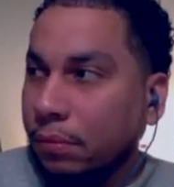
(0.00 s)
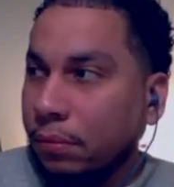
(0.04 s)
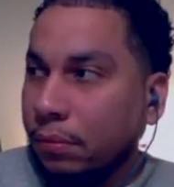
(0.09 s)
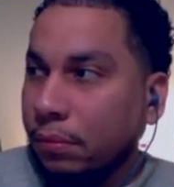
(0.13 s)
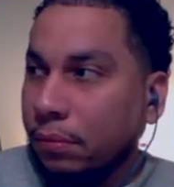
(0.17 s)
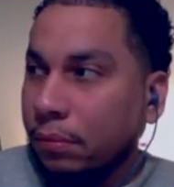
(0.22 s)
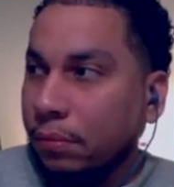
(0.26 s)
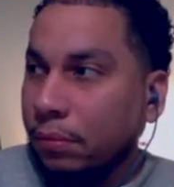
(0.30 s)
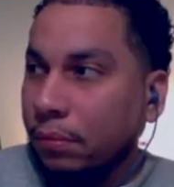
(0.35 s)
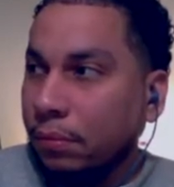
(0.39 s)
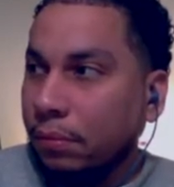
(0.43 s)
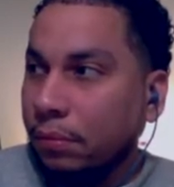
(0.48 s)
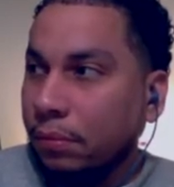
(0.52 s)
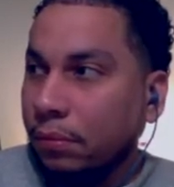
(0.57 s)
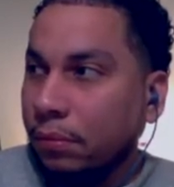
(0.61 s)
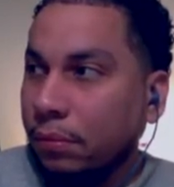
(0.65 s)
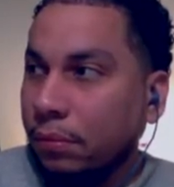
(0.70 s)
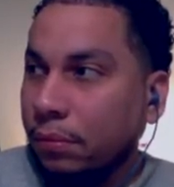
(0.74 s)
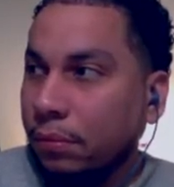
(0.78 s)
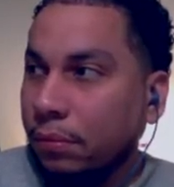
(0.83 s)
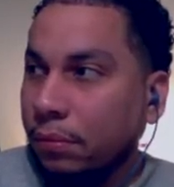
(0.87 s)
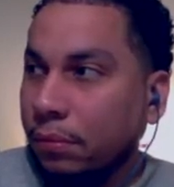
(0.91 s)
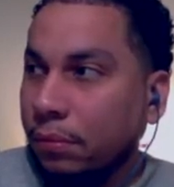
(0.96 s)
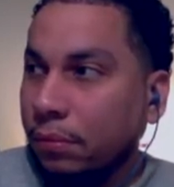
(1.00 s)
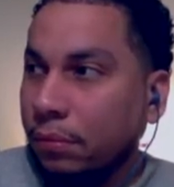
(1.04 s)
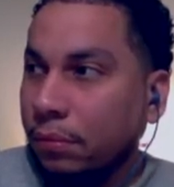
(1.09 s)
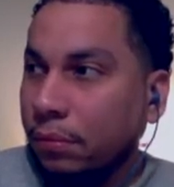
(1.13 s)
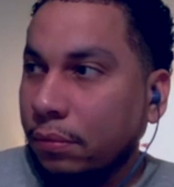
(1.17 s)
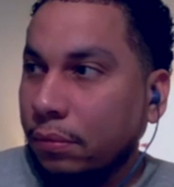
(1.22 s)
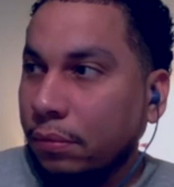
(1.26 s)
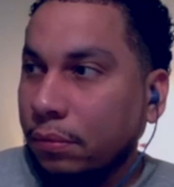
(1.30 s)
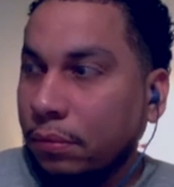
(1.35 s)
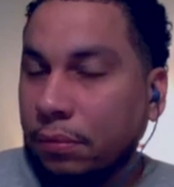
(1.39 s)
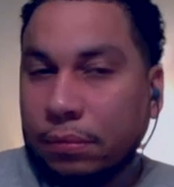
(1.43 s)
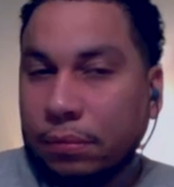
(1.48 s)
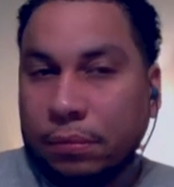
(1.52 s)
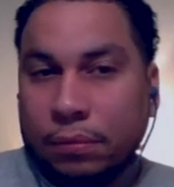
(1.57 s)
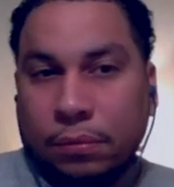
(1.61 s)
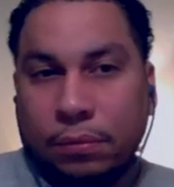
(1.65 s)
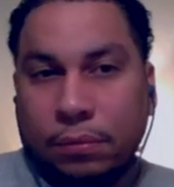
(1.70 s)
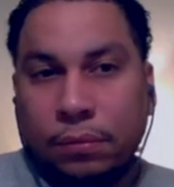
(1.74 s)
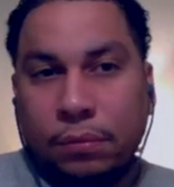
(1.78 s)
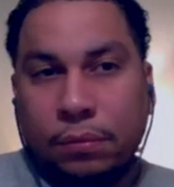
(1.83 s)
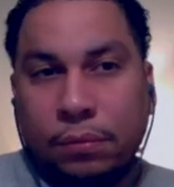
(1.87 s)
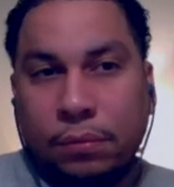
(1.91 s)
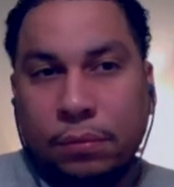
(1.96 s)

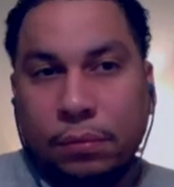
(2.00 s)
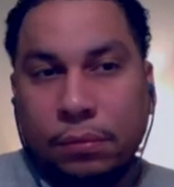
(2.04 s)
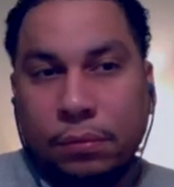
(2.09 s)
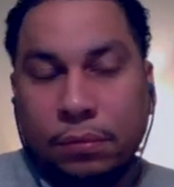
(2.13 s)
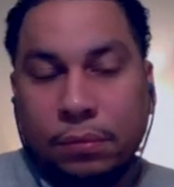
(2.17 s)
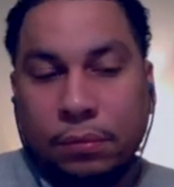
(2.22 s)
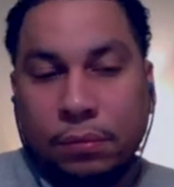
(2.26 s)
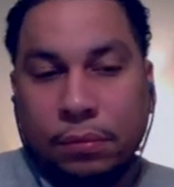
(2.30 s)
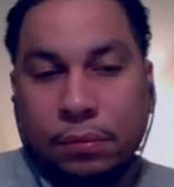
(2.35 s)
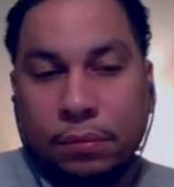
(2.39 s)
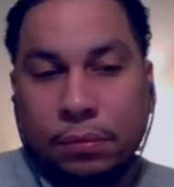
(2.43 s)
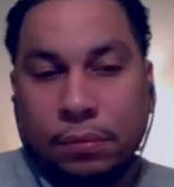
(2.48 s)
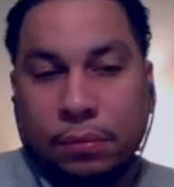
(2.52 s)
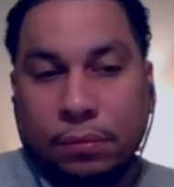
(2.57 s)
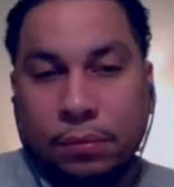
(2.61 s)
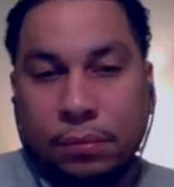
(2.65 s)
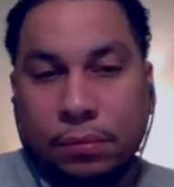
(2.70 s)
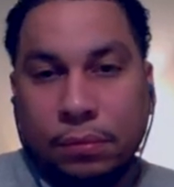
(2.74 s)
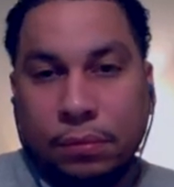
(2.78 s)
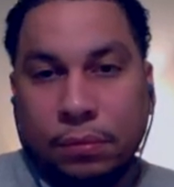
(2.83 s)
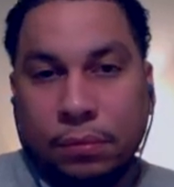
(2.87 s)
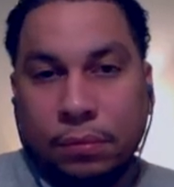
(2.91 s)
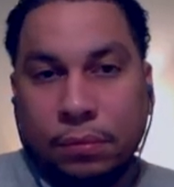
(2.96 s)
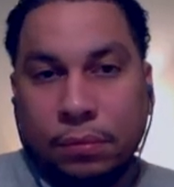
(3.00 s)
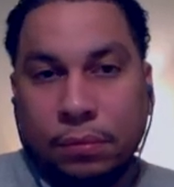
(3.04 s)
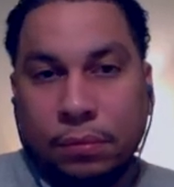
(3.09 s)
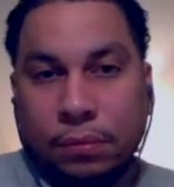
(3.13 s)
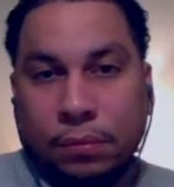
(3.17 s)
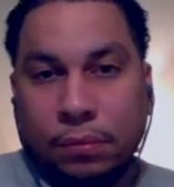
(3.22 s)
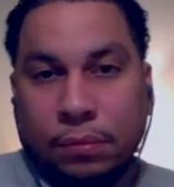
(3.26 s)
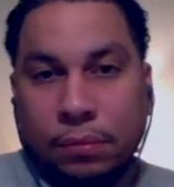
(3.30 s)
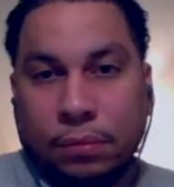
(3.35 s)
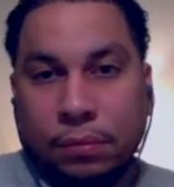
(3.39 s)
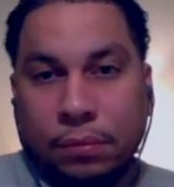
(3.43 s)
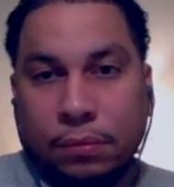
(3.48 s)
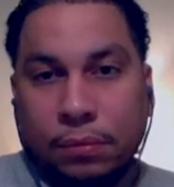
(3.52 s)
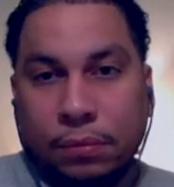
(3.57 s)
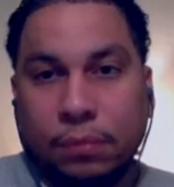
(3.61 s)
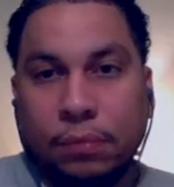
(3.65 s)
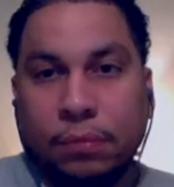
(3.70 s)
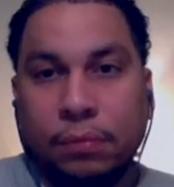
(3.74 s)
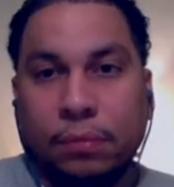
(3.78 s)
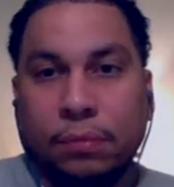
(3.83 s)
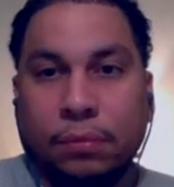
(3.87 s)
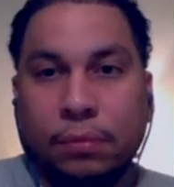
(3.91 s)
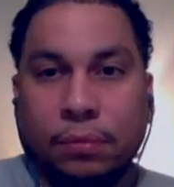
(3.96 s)

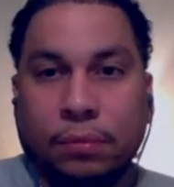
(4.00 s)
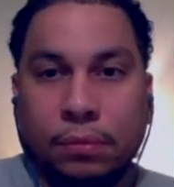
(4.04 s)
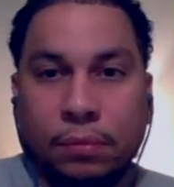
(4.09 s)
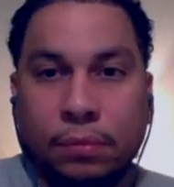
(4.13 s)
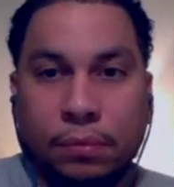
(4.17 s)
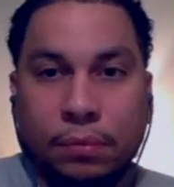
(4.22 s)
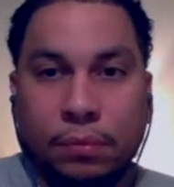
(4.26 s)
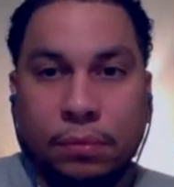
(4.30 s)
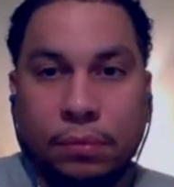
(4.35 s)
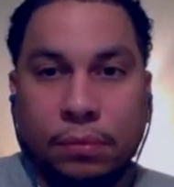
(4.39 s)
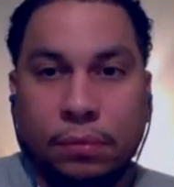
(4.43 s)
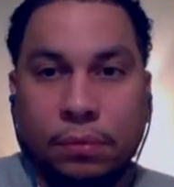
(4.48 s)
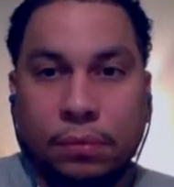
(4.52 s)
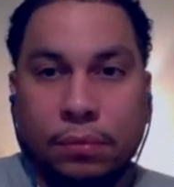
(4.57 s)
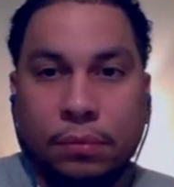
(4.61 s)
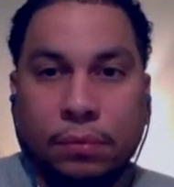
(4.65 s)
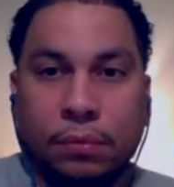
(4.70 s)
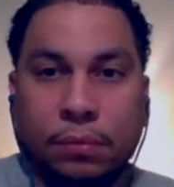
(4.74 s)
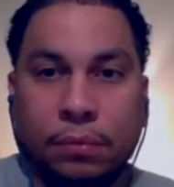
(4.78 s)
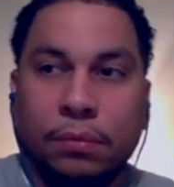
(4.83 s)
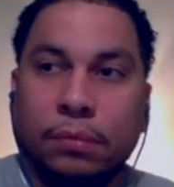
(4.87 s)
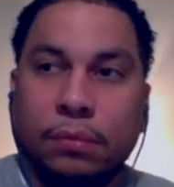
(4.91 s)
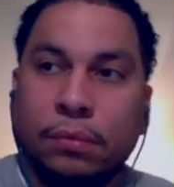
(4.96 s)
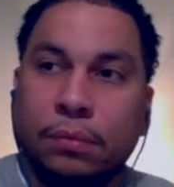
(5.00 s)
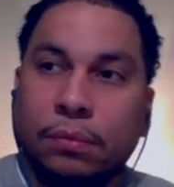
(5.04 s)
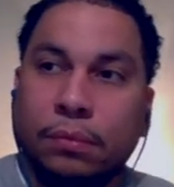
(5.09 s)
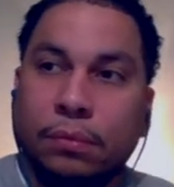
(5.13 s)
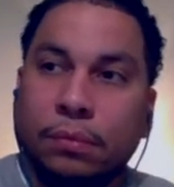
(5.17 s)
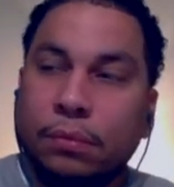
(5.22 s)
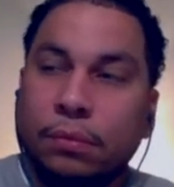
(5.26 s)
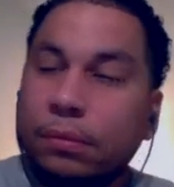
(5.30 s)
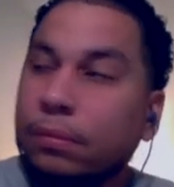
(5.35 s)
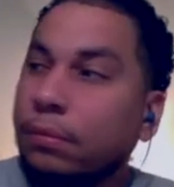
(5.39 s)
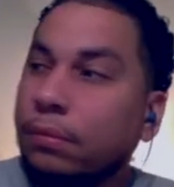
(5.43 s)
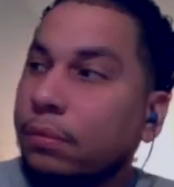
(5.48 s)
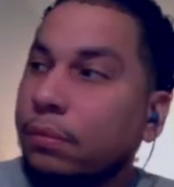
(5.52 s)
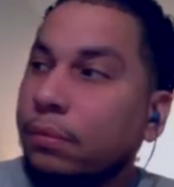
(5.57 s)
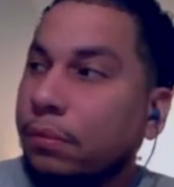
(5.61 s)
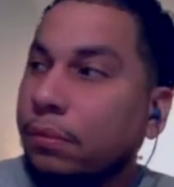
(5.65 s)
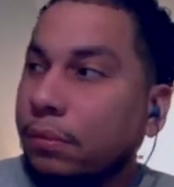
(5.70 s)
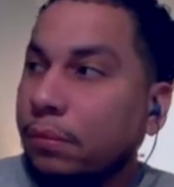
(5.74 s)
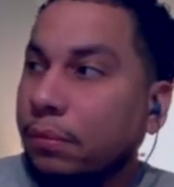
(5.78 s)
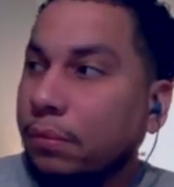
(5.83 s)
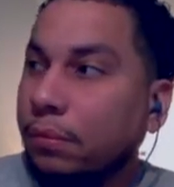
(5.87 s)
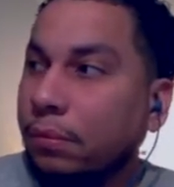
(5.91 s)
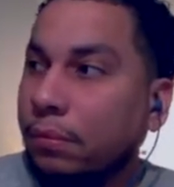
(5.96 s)

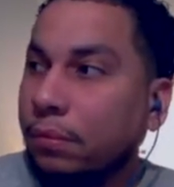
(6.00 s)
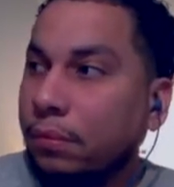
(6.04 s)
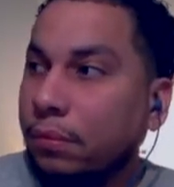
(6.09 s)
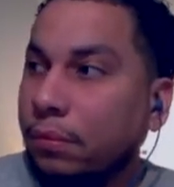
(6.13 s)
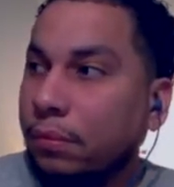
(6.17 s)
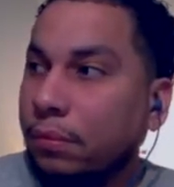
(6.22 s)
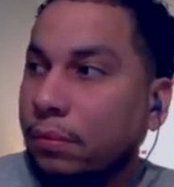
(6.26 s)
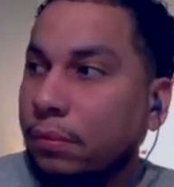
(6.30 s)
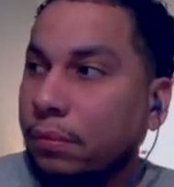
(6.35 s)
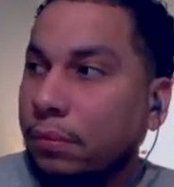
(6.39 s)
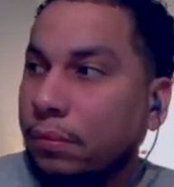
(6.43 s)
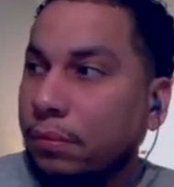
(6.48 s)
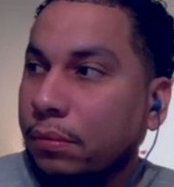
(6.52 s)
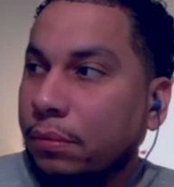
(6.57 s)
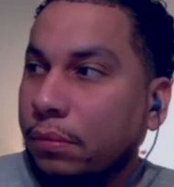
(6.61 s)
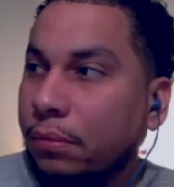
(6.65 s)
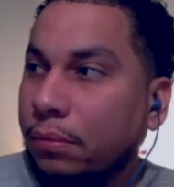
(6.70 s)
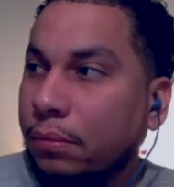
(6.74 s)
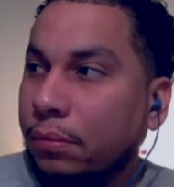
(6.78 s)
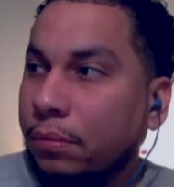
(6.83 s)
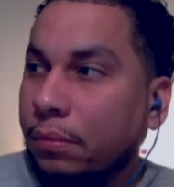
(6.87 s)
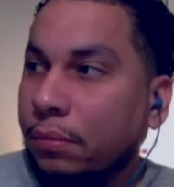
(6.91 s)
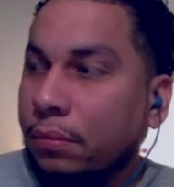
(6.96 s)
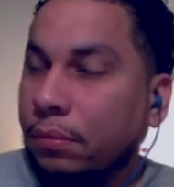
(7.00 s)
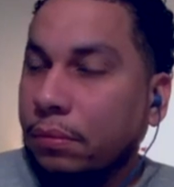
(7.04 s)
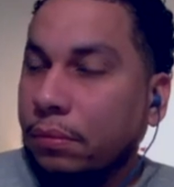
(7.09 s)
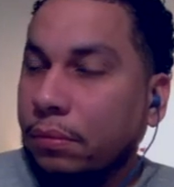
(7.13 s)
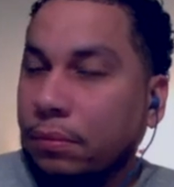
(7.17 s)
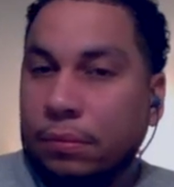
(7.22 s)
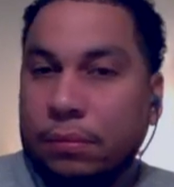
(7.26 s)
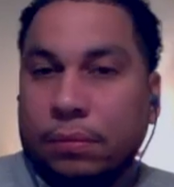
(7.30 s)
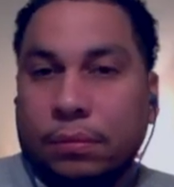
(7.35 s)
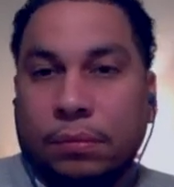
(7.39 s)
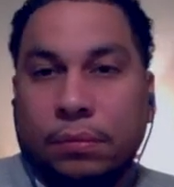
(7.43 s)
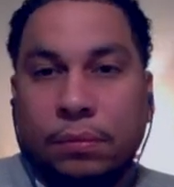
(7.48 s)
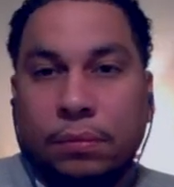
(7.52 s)
(not speaking)